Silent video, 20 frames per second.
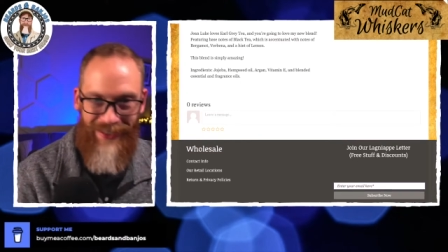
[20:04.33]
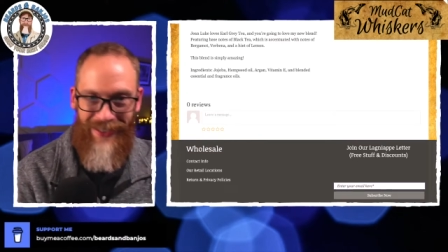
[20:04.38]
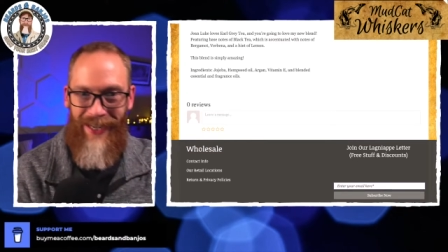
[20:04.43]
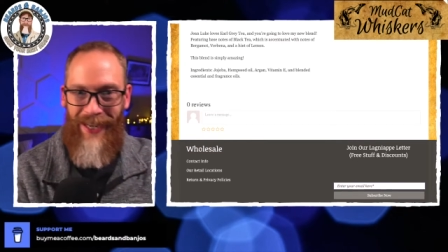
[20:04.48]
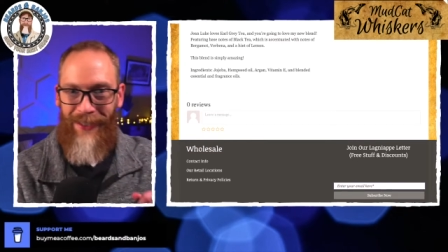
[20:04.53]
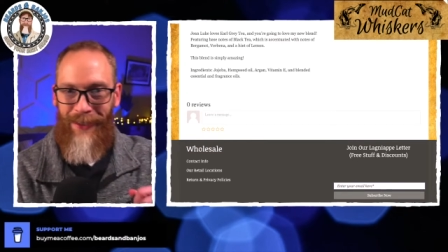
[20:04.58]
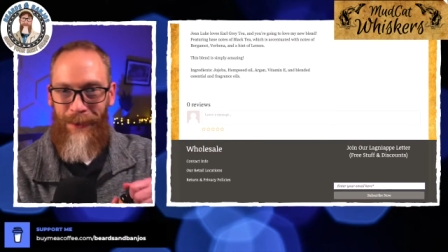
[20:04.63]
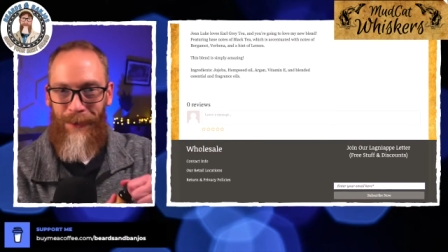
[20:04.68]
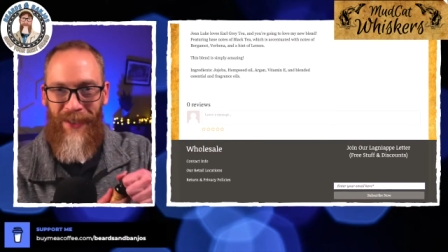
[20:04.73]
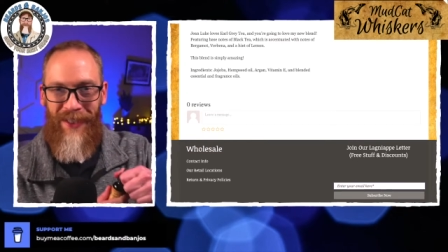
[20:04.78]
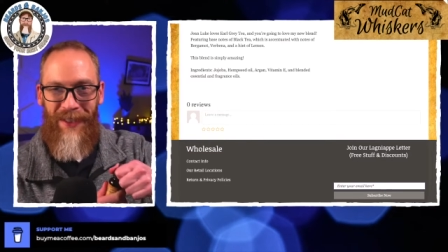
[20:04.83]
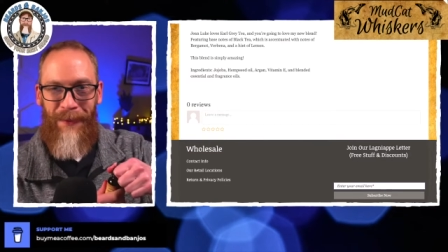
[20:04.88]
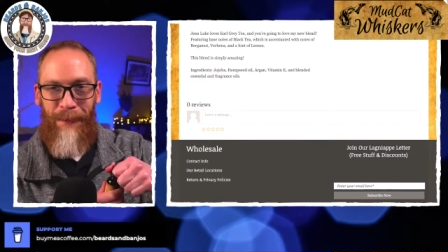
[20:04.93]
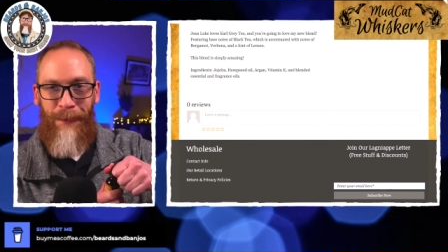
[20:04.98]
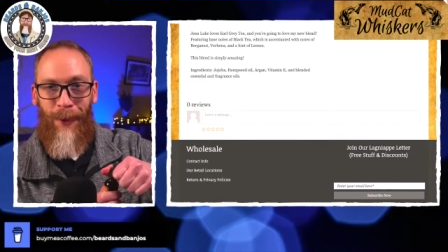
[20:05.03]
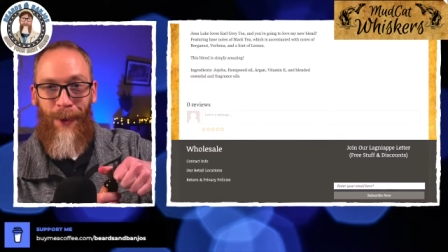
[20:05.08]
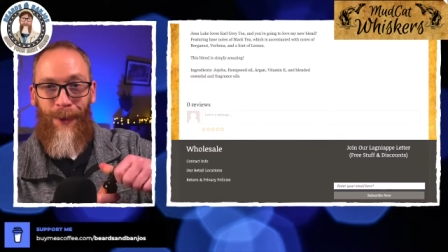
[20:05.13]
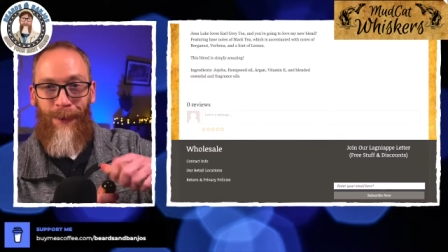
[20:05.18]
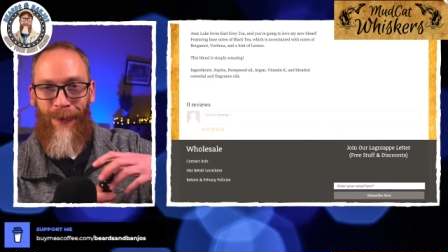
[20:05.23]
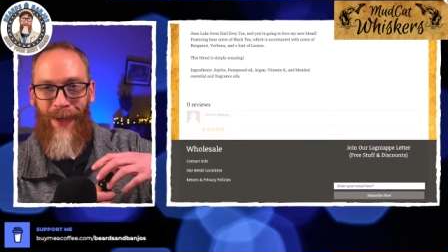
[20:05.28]
that I can read the
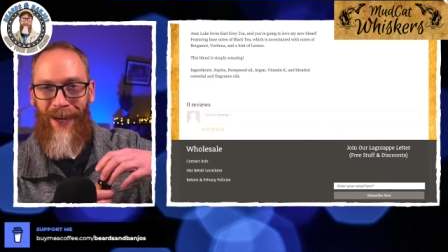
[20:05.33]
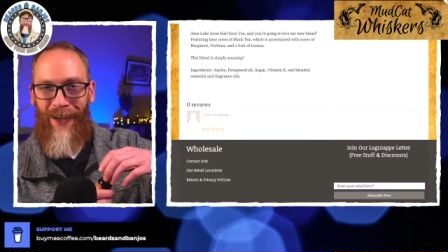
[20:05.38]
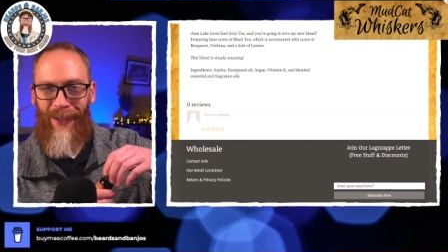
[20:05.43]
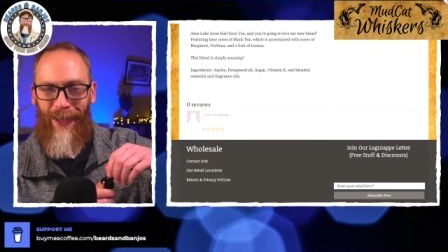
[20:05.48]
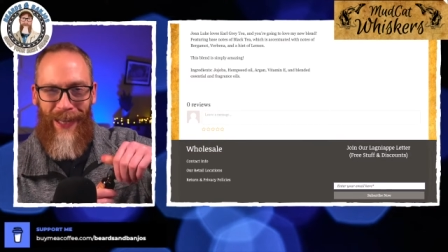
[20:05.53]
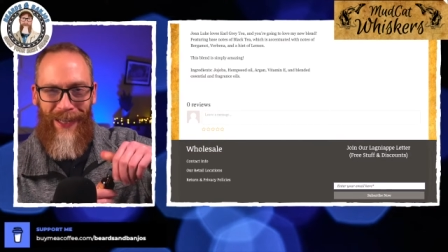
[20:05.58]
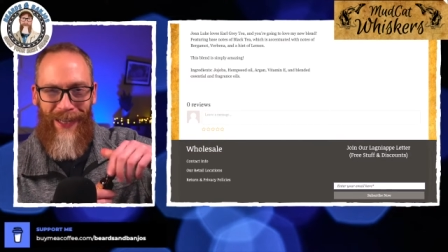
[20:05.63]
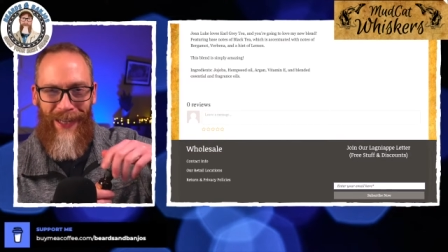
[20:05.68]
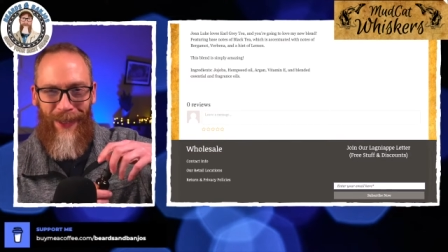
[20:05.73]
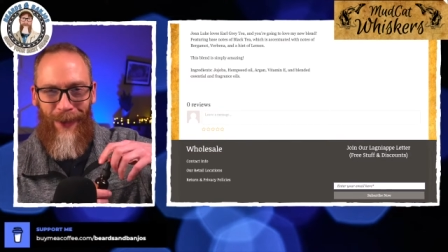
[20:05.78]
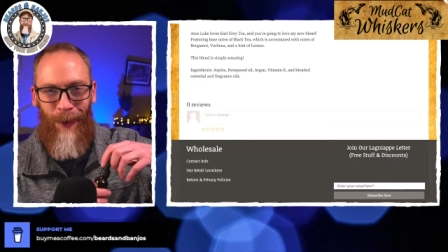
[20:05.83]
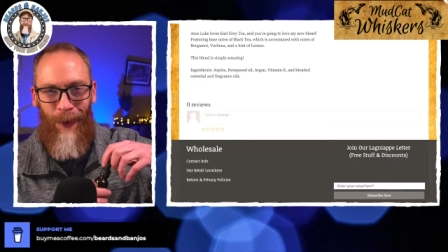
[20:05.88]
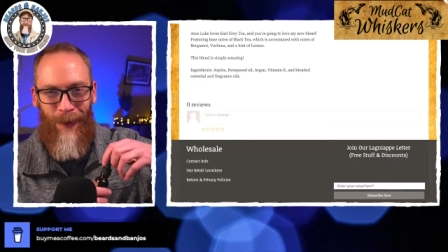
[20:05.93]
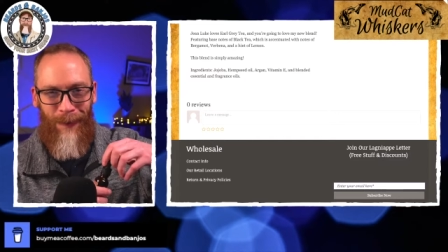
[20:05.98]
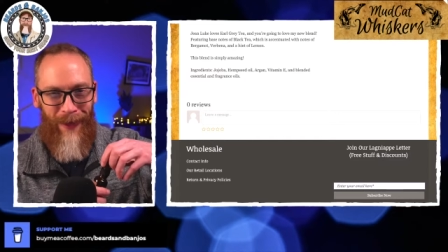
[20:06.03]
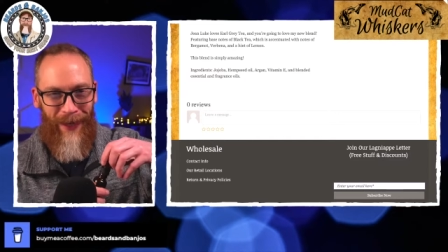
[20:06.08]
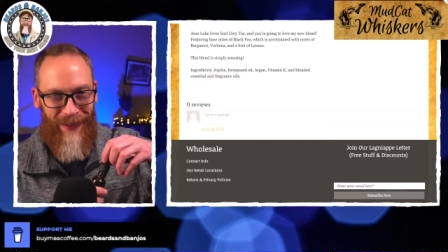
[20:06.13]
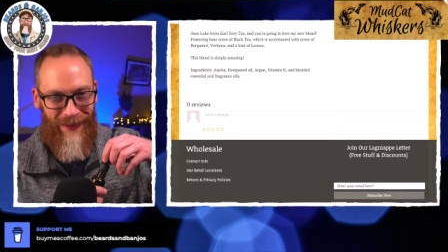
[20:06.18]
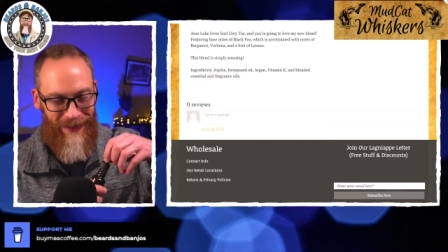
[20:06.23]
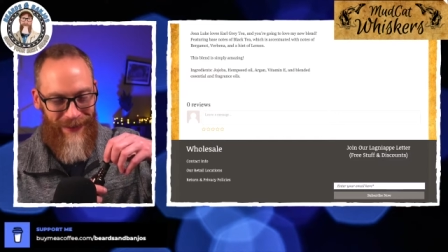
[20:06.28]
profile, I like going
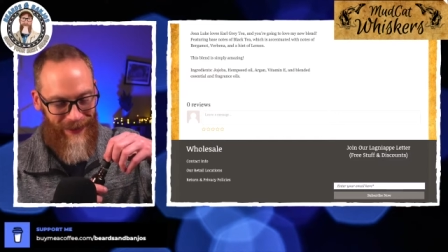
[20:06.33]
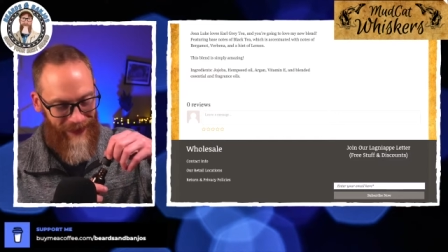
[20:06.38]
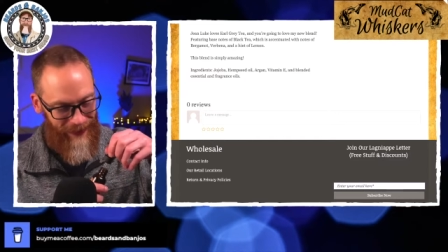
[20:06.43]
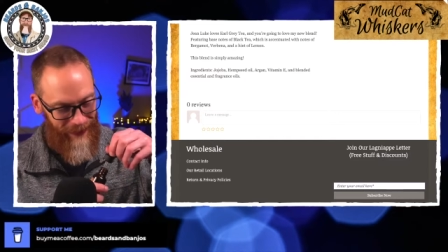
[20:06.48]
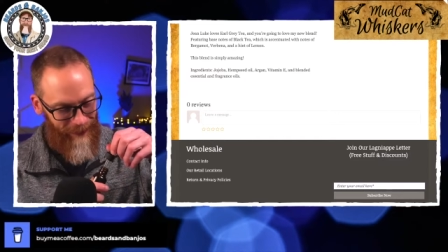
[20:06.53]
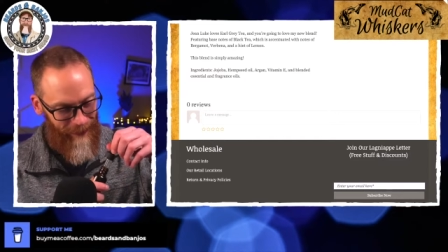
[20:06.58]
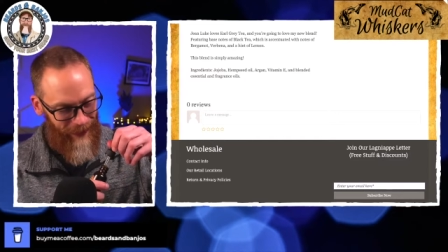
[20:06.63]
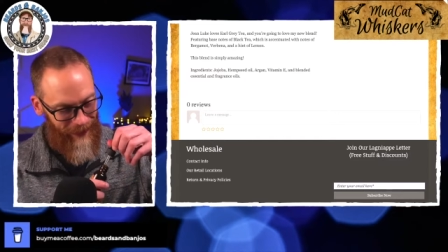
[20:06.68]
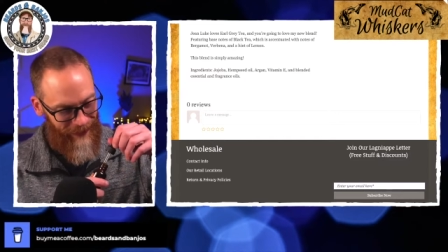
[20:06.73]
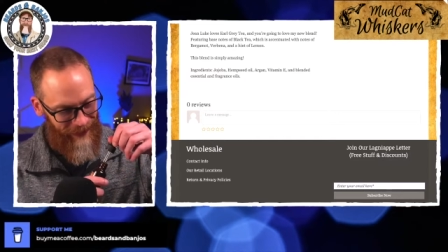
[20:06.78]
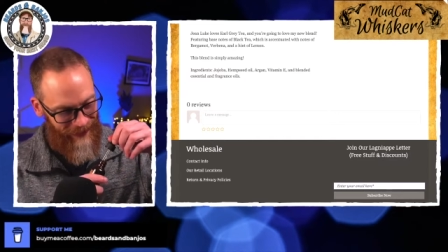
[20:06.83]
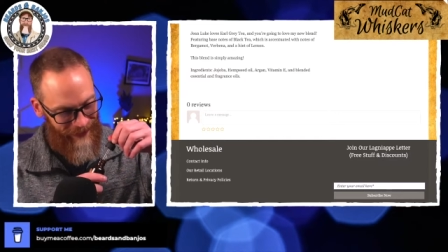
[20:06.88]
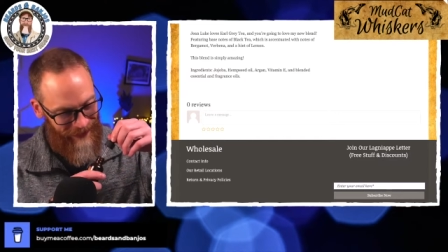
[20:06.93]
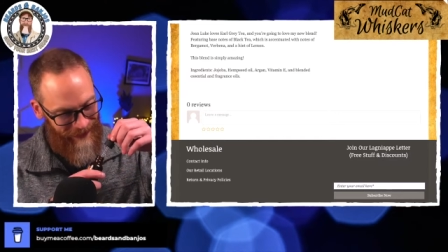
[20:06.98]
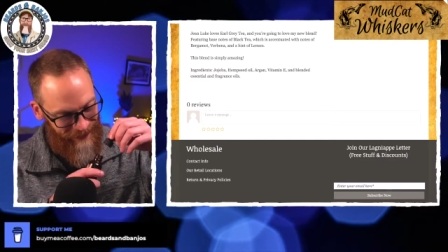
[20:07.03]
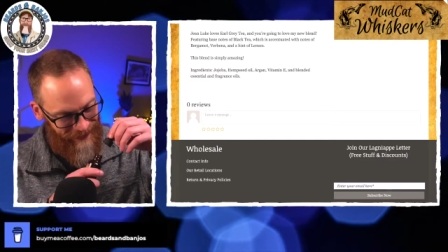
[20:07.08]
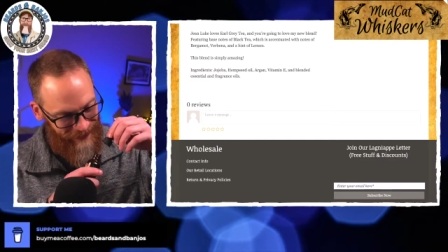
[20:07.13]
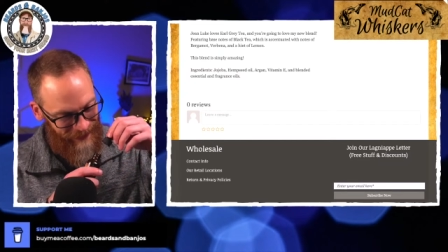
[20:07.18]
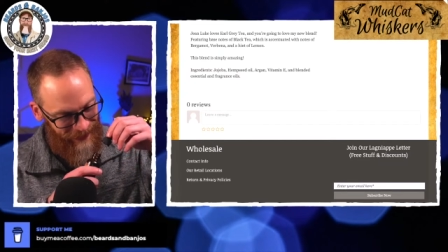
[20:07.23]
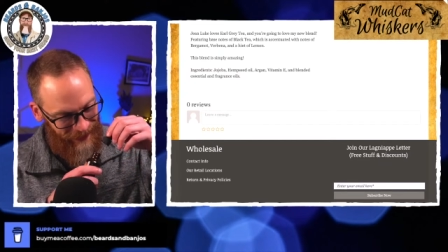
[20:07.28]
back to see if I
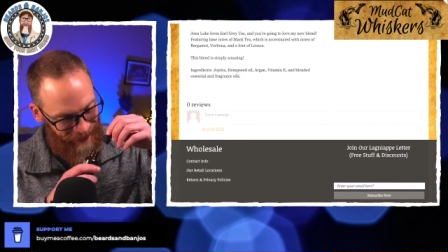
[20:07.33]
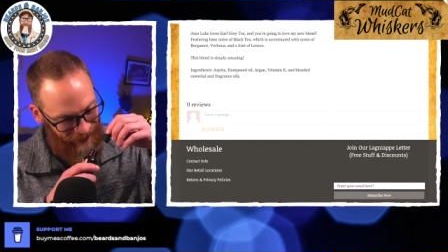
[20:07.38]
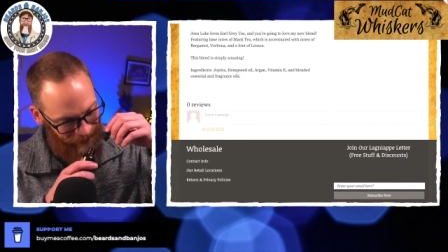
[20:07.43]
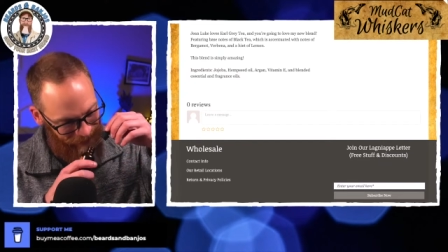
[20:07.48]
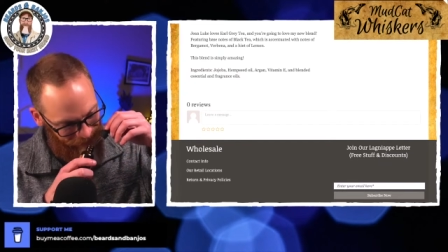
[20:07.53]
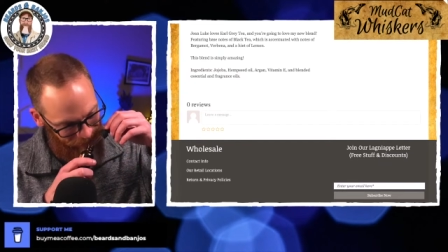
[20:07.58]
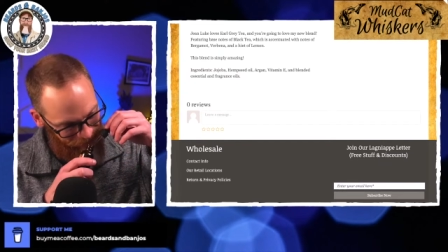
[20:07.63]
can get it.